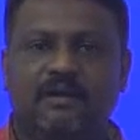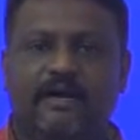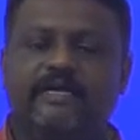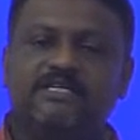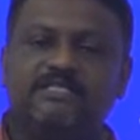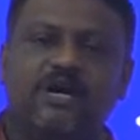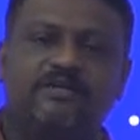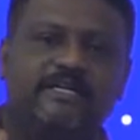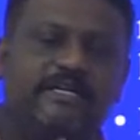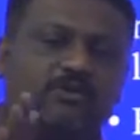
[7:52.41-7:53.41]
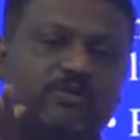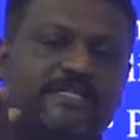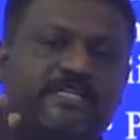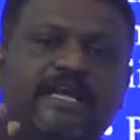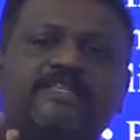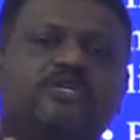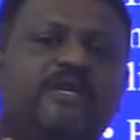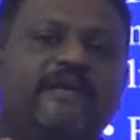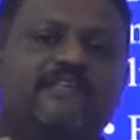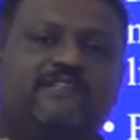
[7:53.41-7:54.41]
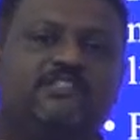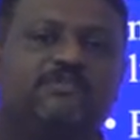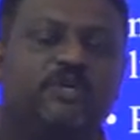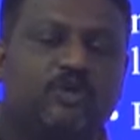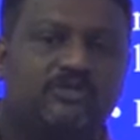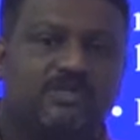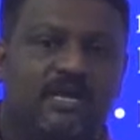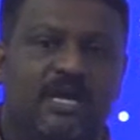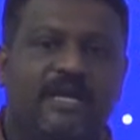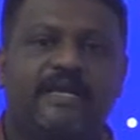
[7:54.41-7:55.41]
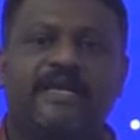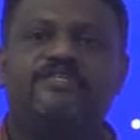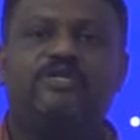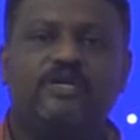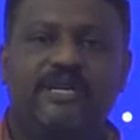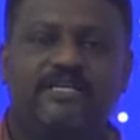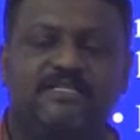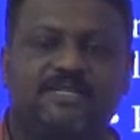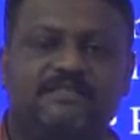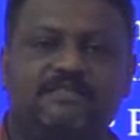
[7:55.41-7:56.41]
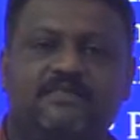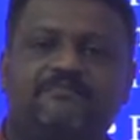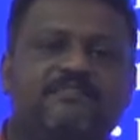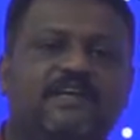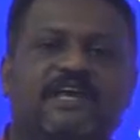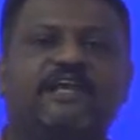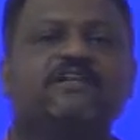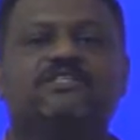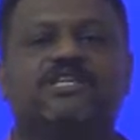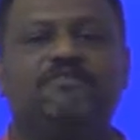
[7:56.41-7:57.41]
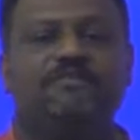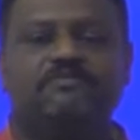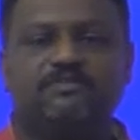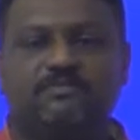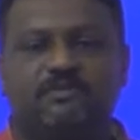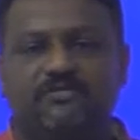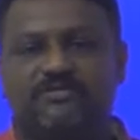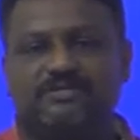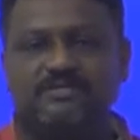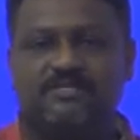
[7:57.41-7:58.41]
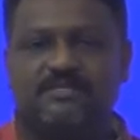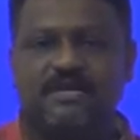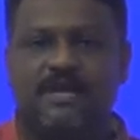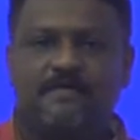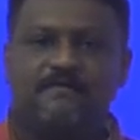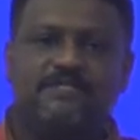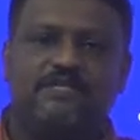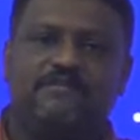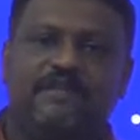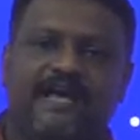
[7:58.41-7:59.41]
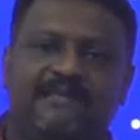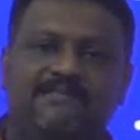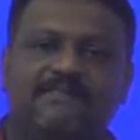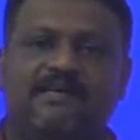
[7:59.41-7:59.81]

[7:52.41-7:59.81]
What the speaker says: It is already coded in 8086 because in 8086 the physical address how it was produced is first it will access